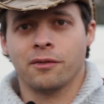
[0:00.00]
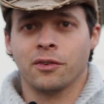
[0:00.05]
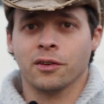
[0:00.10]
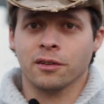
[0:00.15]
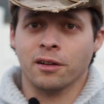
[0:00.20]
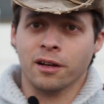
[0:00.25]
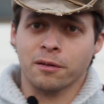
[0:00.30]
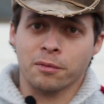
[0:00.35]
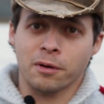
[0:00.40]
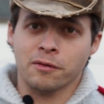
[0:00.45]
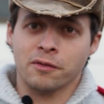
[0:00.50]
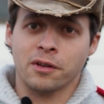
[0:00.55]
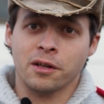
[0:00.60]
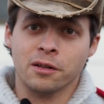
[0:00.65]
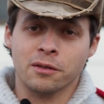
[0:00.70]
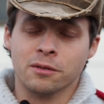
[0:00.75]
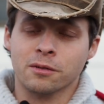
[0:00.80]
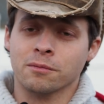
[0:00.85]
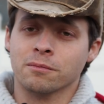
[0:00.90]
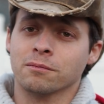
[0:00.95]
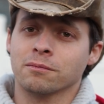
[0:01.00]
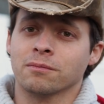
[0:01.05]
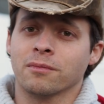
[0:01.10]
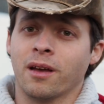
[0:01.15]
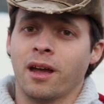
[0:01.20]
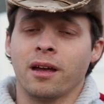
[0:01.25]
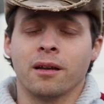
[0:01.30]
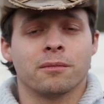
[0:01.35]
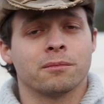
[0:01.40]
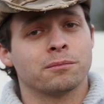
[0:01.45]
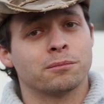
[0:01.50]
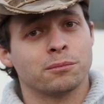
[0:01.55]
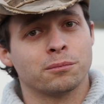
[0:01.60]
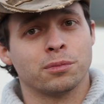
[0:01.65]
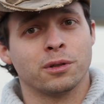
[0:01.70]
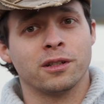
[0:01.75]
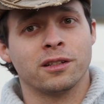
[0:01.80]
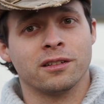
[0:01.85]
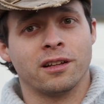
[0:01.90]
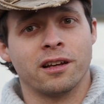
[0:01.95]
if you like my videos, hey,
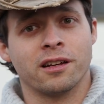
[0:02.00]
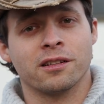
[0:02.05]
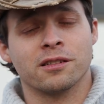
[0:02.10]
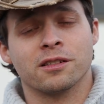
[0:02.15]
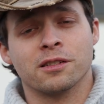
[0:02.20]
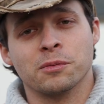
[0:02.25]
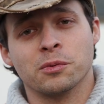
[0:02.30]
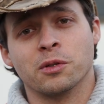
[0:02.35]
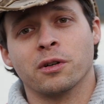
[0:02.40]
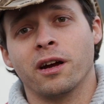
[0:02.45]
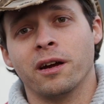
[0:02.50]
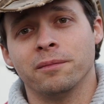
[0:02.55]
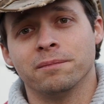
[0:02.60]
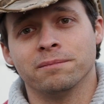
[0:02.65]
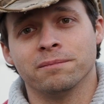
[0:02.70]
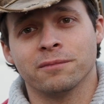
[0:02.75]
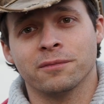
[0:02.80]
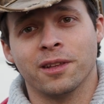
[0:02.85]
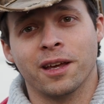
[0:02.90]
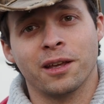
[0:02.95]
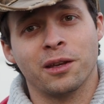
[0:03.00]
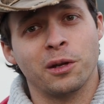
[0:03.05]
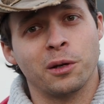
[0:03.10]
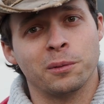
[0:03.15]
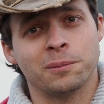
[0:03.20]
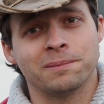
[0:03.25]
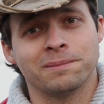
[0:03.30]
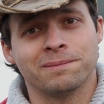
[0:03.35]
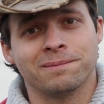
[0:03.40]
please like and subscribe. Thank you.